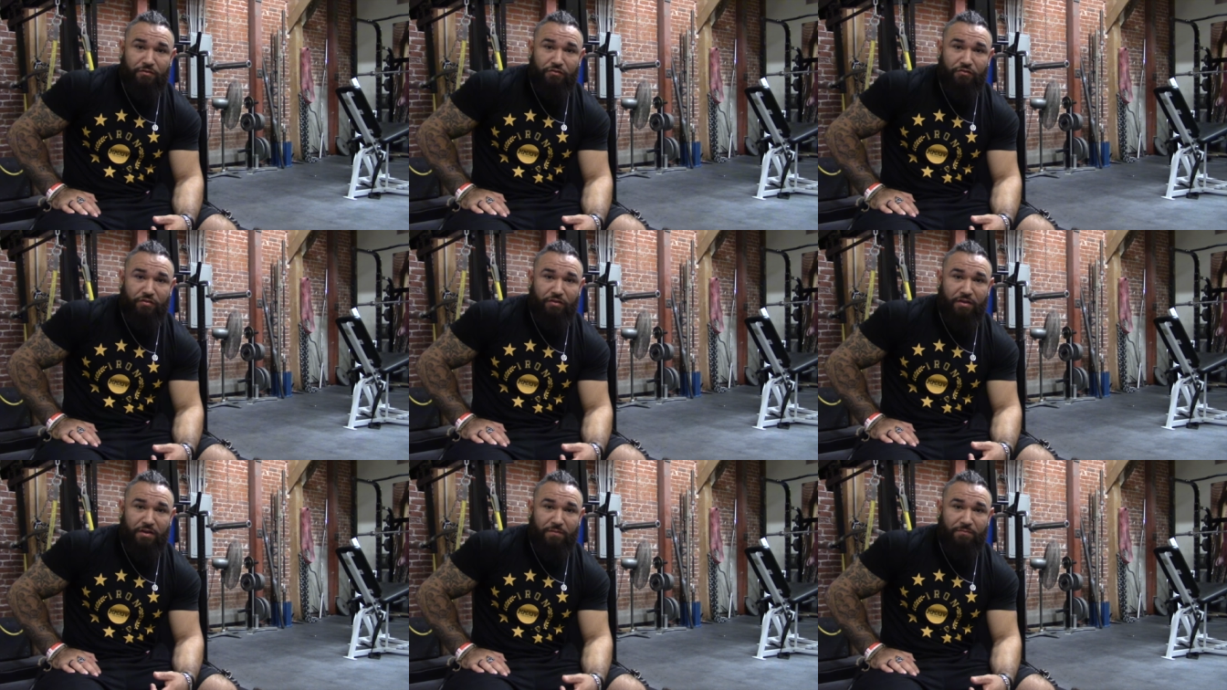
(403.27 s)

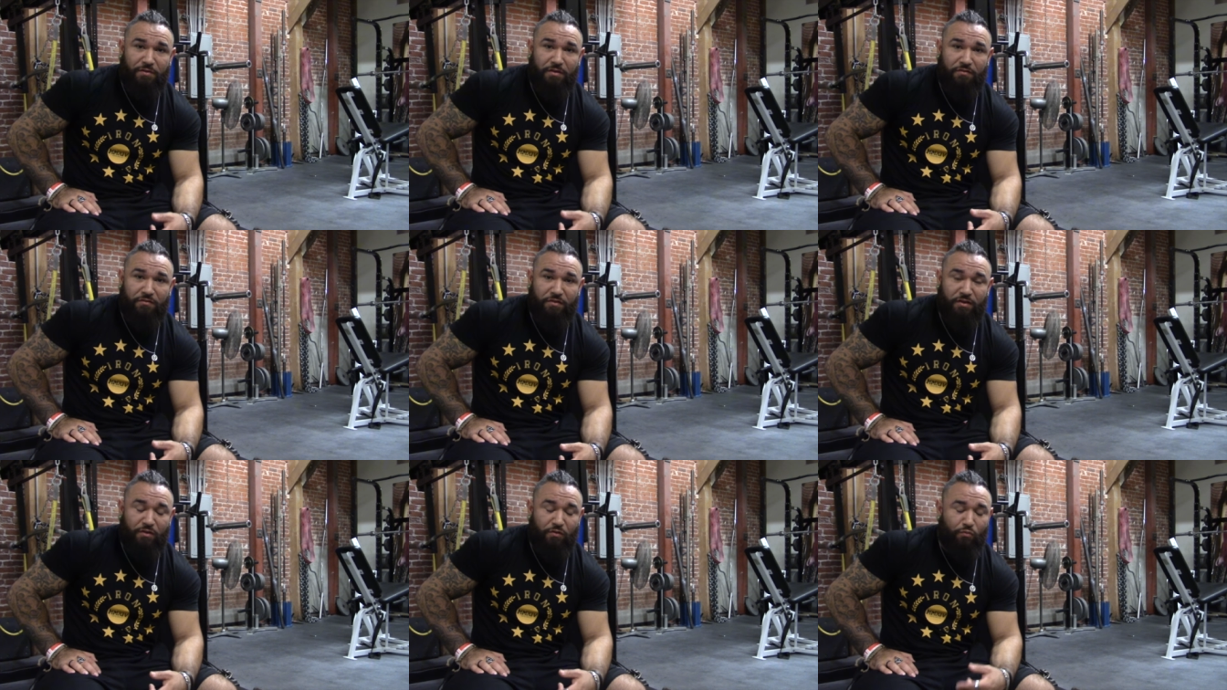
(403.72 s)
She kept on
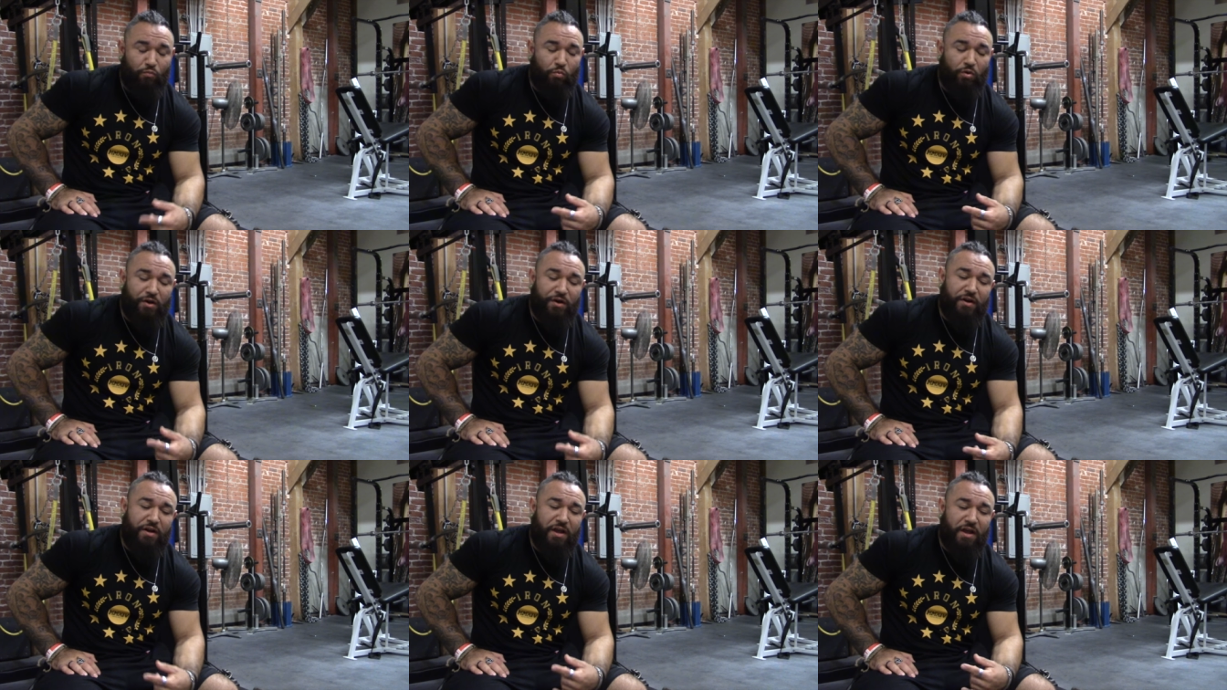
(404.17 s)
saying,
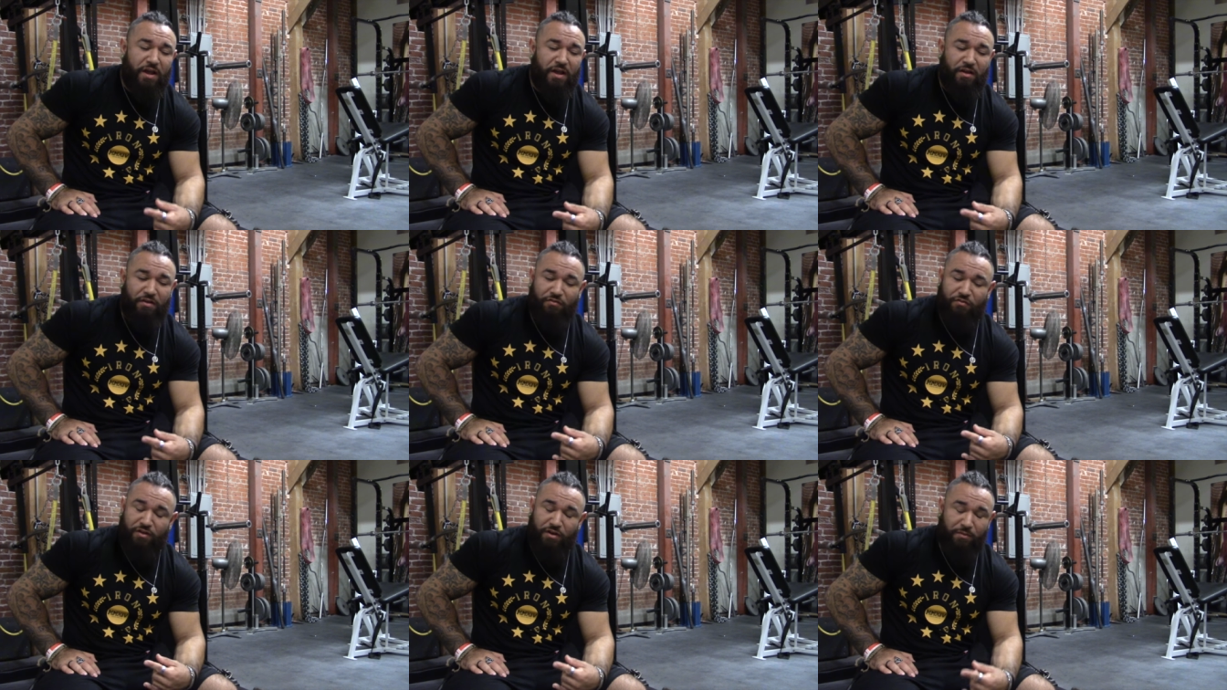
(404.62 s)
one day
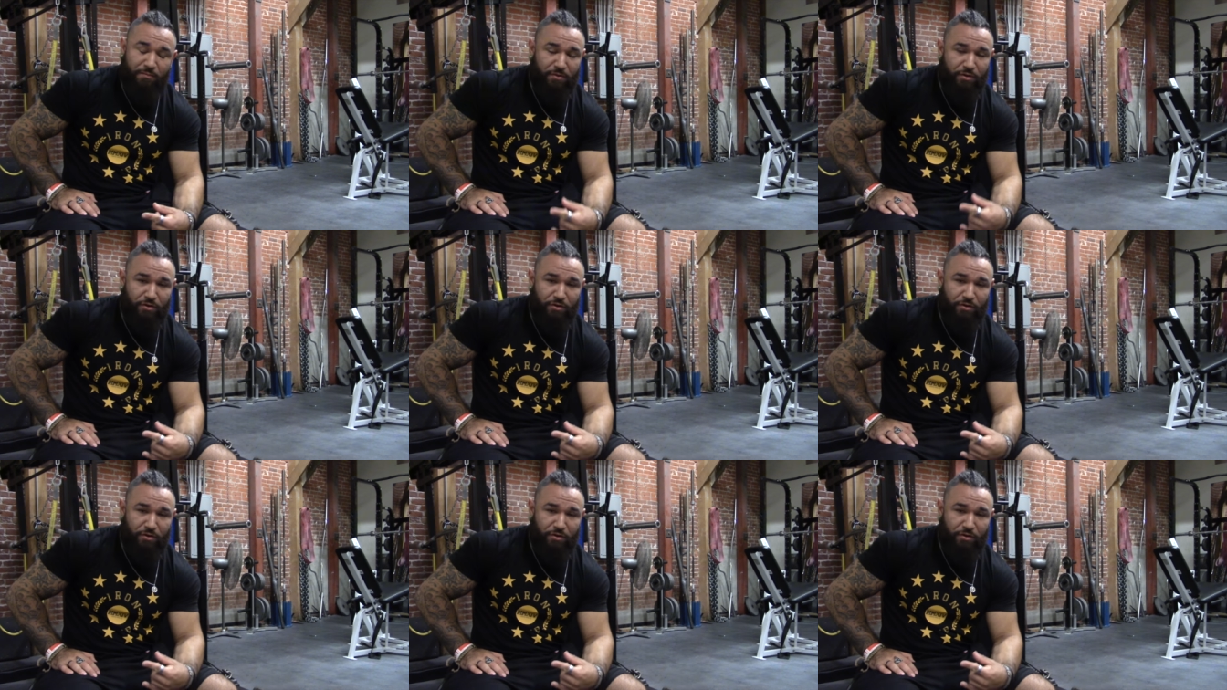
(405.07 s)
is going to be